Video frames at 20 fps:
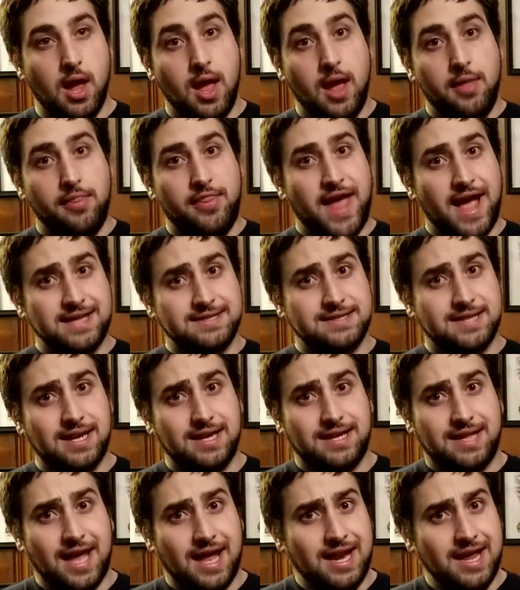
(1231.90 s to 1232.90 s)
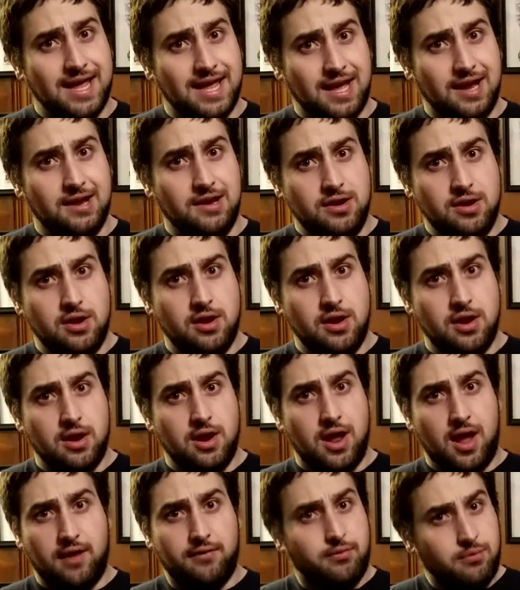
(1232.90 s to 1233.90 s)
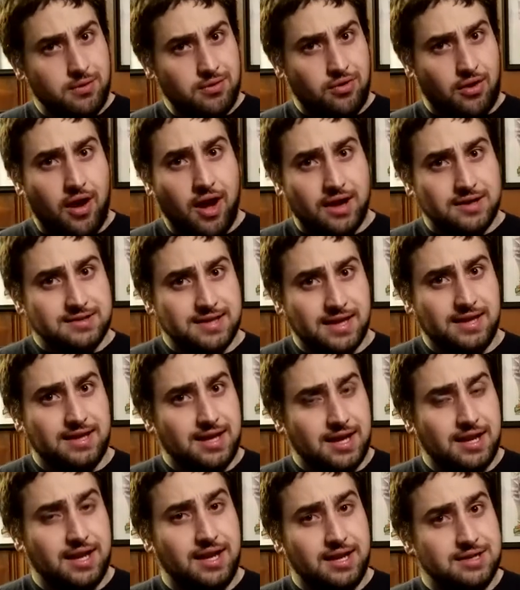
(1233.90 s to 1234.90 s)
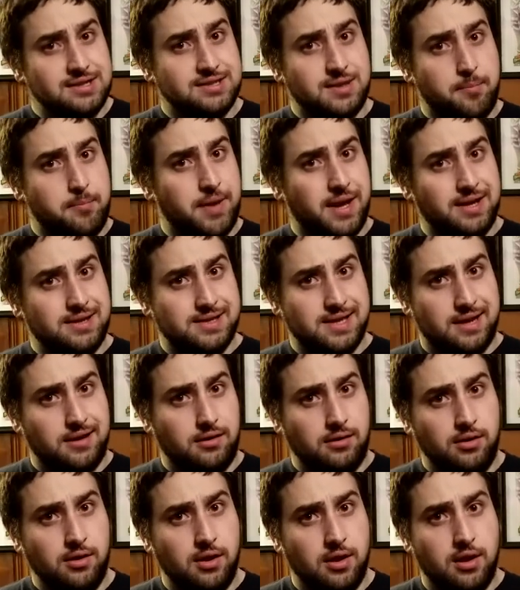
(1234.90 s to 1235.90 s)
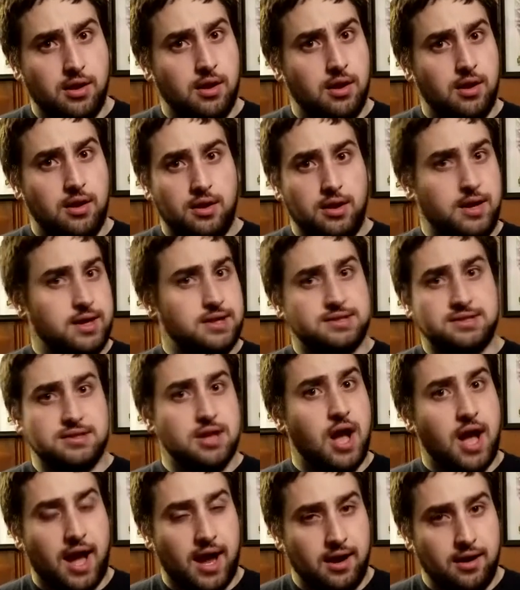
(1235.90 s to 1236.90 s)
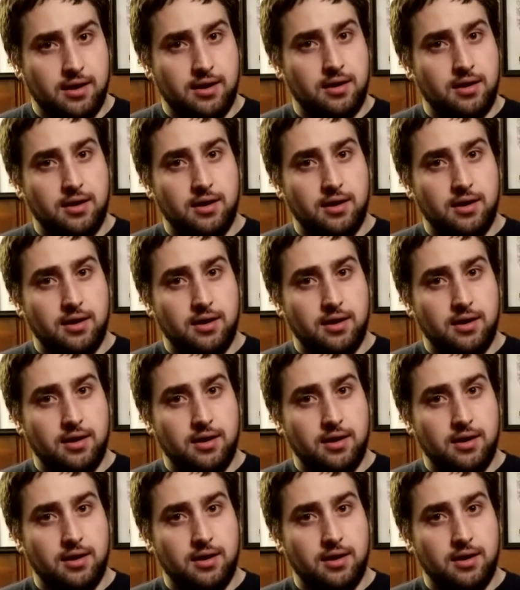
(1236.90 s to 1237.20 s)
That said, getting in, everyone talks like getting in is a big deal. It's not.